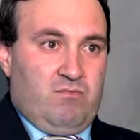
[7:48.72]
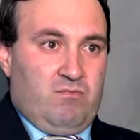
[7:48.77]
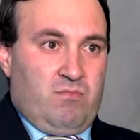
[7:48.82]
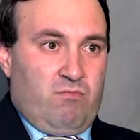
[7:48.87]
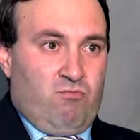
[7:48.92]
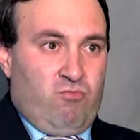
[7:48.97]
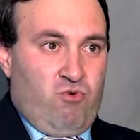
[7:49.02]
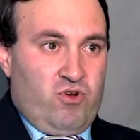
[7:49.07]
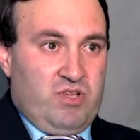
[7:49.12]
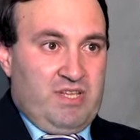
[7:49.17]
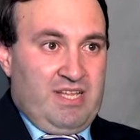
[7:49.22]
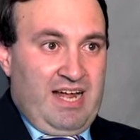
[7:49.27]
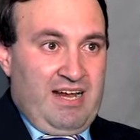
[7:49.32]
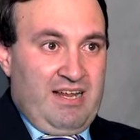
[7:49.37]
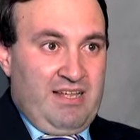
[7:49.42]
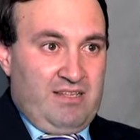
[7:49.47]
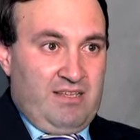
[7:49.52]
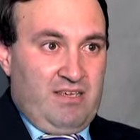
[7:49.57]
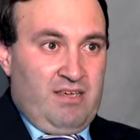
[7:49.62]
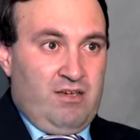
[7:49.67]

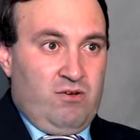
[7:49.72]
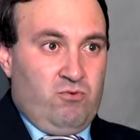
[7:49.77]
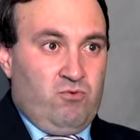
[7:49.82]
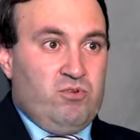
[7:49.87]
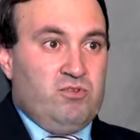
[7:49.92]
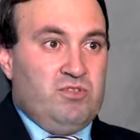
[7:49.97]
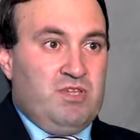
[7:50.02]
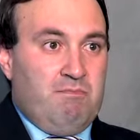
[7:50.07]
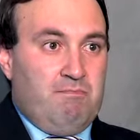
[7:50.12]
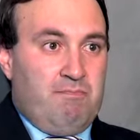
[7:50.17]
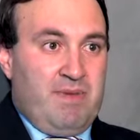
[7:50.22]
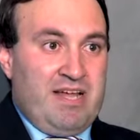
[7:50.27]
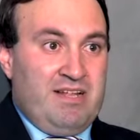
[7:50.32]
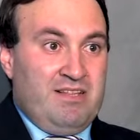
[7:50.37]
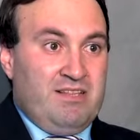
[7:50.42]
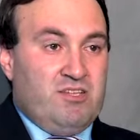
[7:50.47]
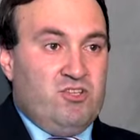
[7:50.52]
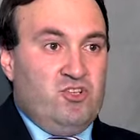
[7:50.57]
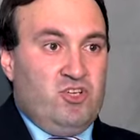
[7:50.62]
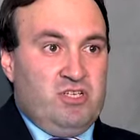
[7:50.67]
mortality will
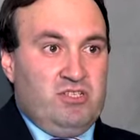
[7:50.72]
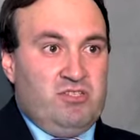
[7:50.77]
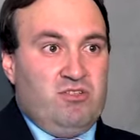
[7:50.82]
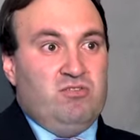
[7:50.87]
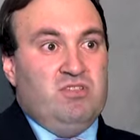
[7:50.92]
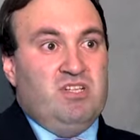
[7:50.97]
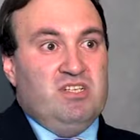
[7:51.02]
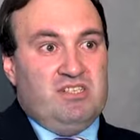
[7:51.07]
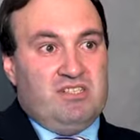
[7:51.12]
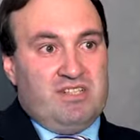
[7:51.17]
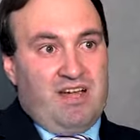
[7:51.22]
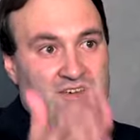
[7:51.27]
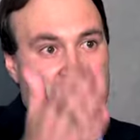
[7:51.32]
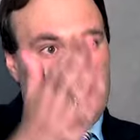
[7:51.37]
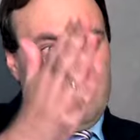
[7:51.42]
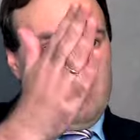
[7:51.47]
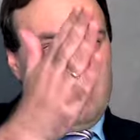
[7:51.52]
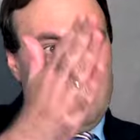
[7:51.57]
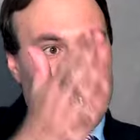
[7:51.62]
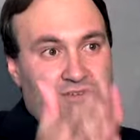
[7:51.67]
depend just on the
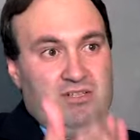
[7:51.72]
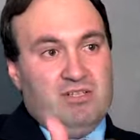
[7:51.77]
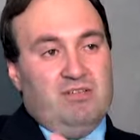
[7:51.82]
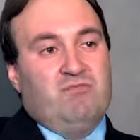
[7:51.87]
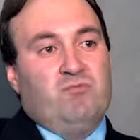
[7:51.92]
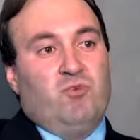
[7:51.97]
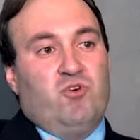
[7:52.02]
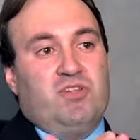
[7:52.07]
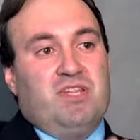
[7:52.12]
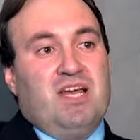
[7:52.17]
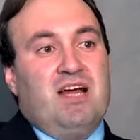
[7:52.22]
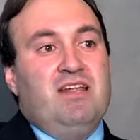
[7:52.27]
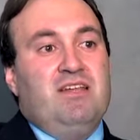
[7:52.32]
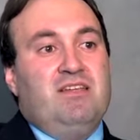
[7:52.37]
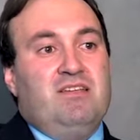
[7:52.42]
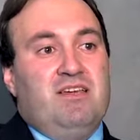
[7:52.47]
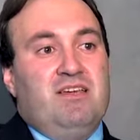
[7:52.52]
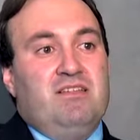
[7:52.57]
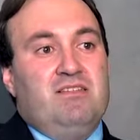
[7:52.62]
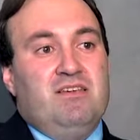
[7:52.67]
starting level of
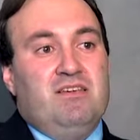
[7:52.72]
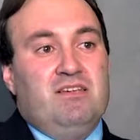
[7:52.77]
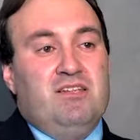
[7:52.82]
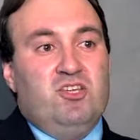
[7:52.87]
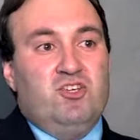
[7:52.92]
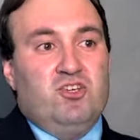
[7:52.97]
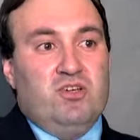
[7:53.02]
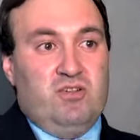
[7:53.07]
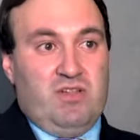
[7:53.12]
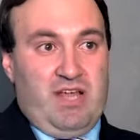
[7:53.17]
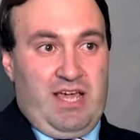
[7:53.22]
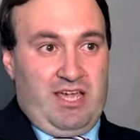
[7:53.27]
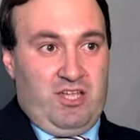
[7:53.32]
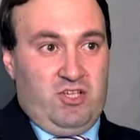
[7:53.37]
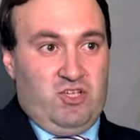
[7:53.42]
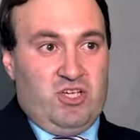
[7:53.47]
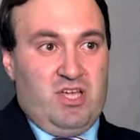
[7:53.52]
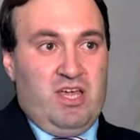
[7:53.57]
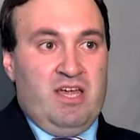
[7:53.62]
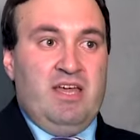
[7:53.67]
mortality at the initial
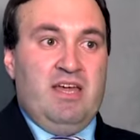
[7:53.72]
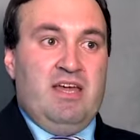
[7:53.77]
age.